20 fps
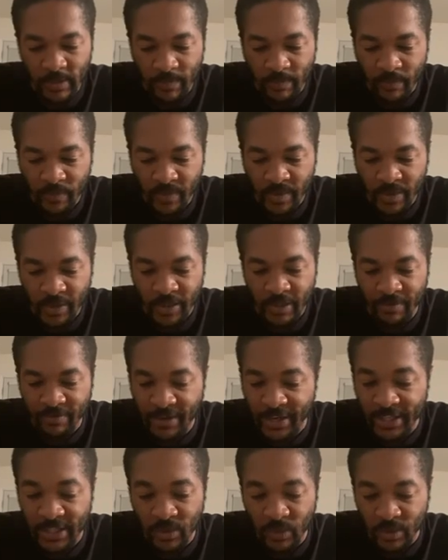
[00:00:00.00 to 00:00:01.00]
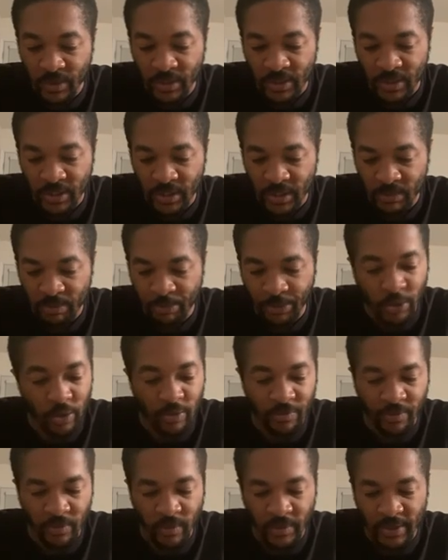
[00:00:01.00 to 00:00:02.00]
His face was
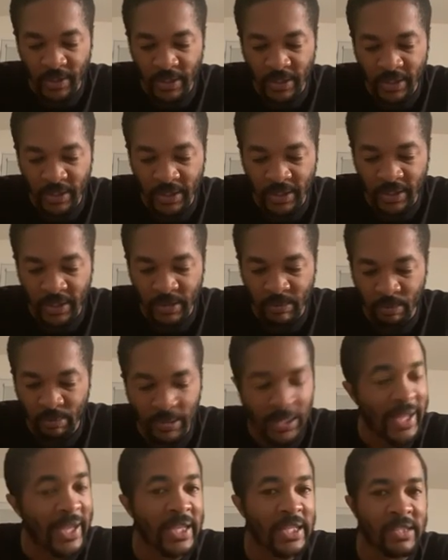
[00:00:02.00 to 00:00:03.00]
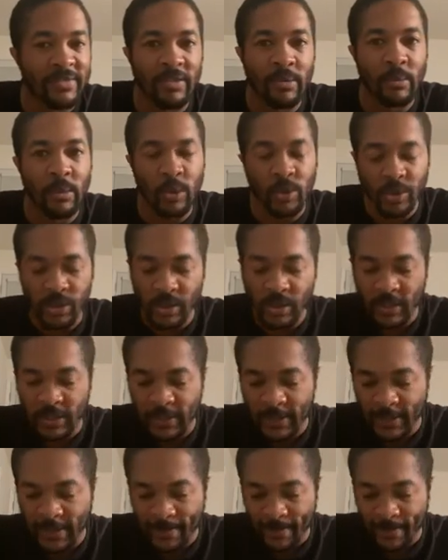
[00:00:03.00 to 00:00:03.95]
beautiful in its blaze of emotions.